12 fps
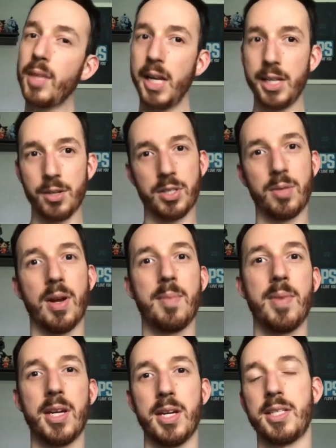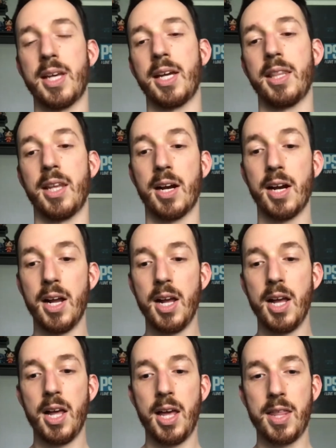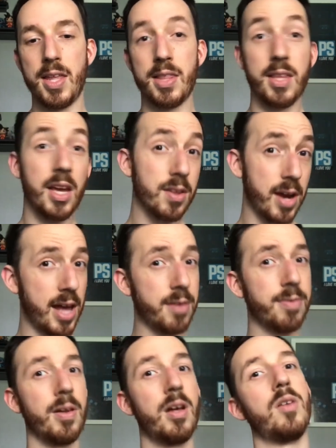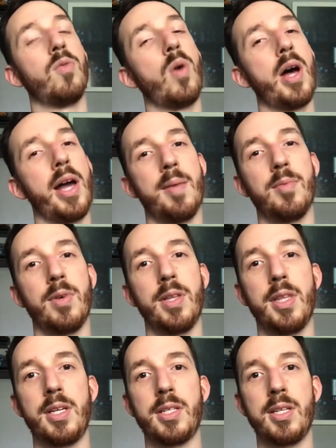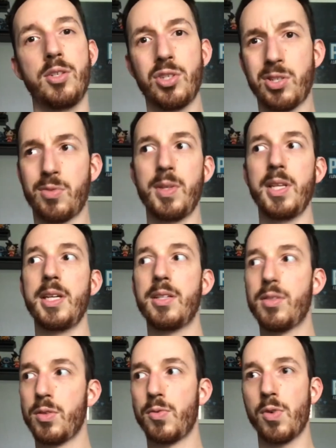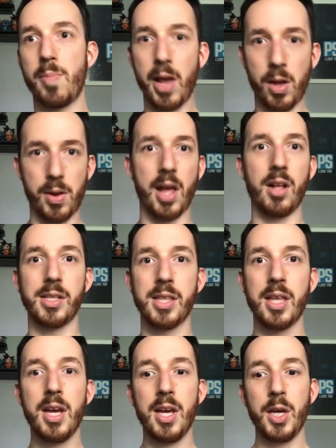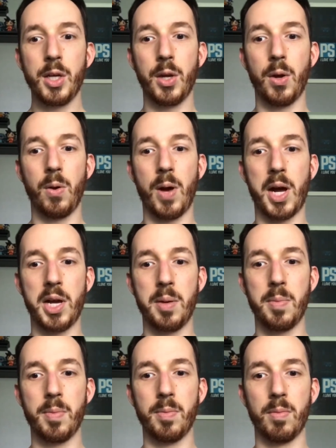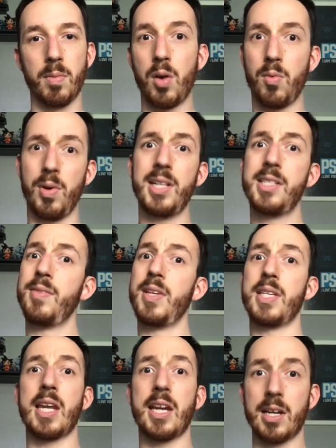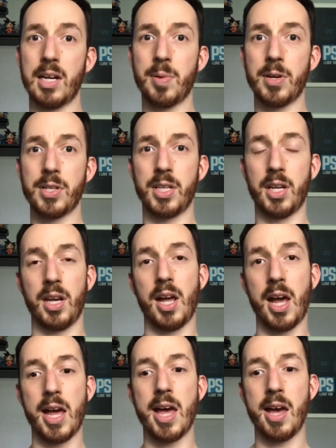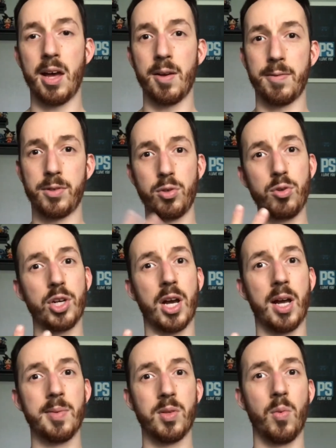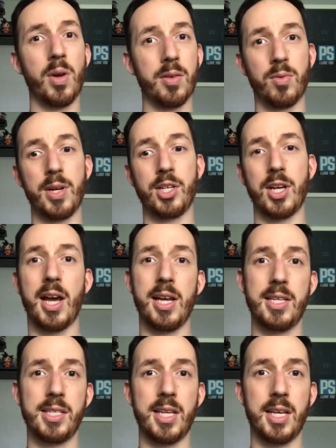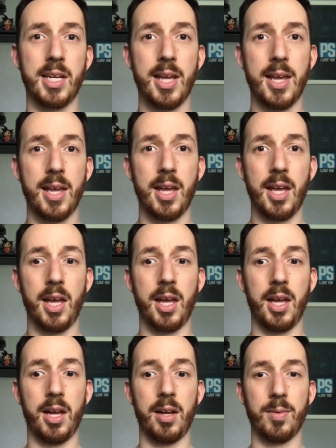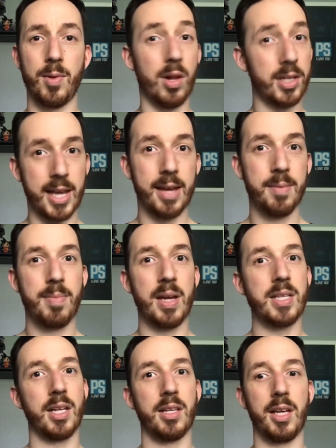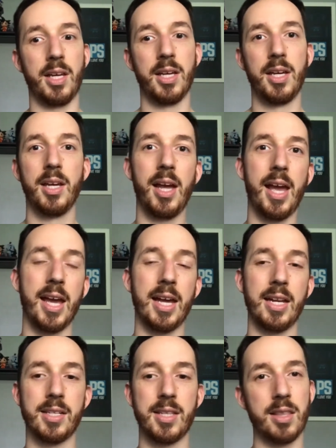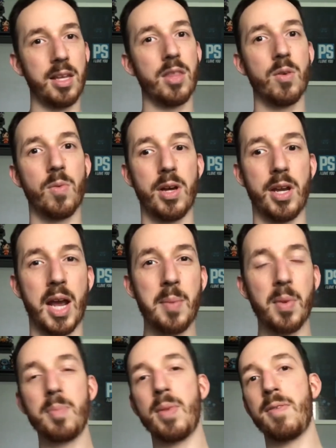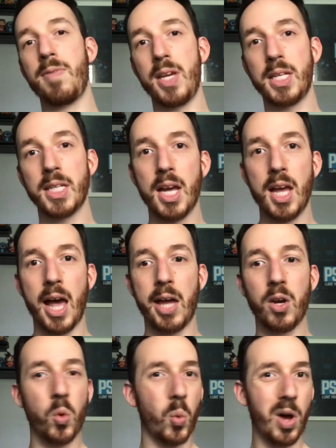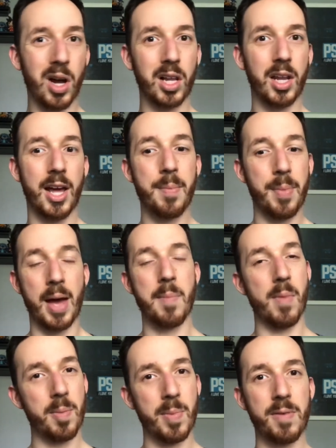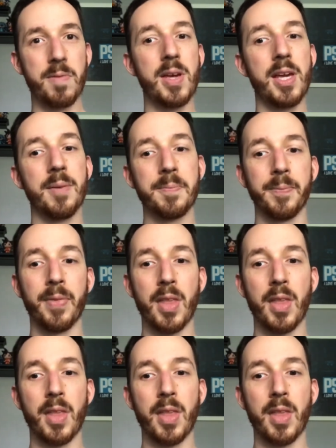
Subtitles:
And you'll see what I mean in a second there. And then the other half of why I'm doing this is just really for my own health. I'm a relatively sedentary person. I have 2 jobs, one of which I sit all day, basically. And then the other one, I'm on my feet. I don't walk a lot, but I'm on my feet.